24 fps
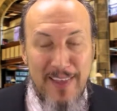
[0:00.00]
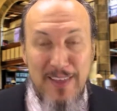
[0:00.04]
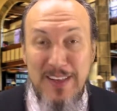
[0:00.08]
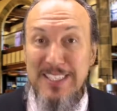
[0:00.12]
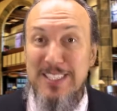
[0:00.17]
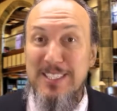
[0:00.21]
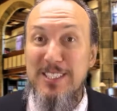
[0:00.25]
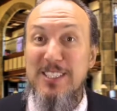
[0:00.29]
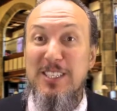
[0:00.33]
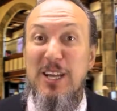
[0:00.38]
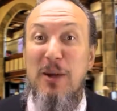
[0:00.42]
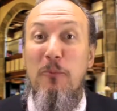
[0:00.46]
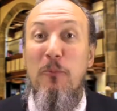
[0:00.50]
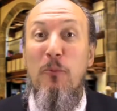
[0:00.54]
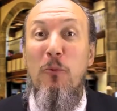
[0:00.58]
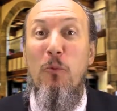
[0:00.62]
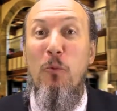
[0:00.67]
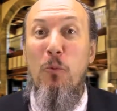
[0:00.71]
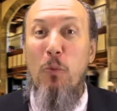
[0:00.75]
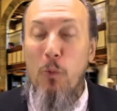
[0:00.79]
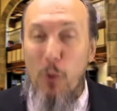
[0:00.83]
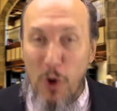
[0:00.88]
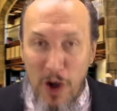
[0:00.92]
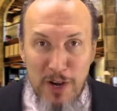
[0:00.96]
This is a
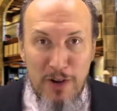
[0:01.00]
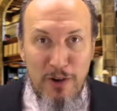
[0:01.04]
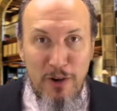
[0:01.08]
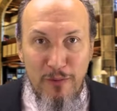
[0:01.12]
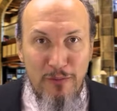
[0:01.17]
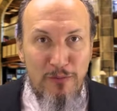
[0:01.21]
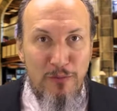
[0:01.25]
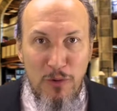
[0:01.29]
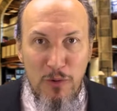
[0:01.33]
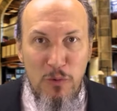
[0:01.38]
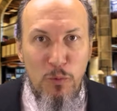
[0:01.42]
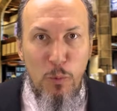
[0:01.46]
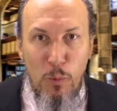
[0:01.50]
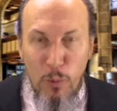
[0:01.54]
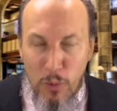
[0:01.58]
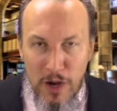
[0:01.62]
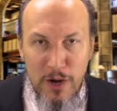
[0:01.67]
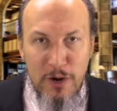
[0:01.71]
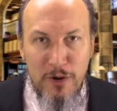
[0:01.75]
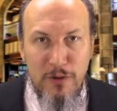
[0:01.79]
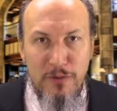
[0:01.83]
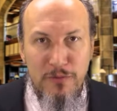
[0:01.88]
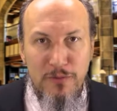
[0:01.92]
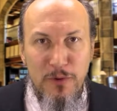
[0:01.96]
wonderful,
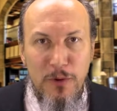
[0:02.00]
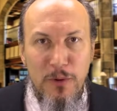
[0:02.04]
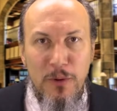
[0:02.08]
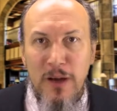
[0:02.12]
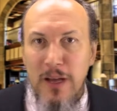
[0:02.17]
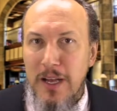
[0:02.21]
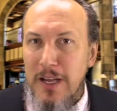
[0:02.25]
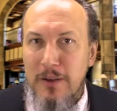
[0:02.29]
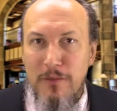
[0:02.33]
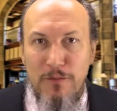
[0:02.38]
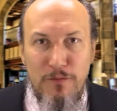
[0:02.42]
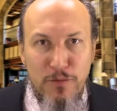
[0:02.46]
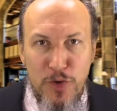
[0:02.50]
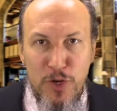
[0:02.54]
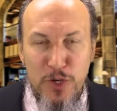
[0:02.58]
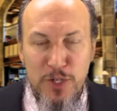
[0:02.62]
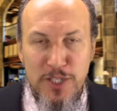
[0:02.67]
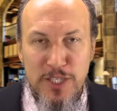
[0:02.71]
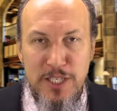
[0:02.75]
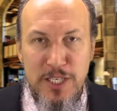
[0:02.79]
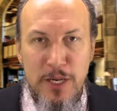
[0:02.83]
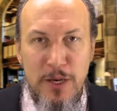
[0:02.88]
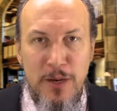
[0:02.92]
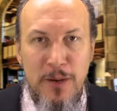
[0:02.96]
wonderful
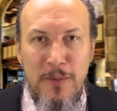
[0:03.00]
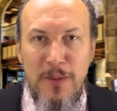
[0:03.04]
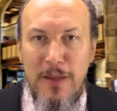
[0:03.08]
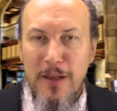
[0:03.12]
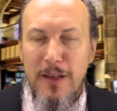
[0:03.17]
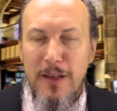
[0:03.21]
verse here.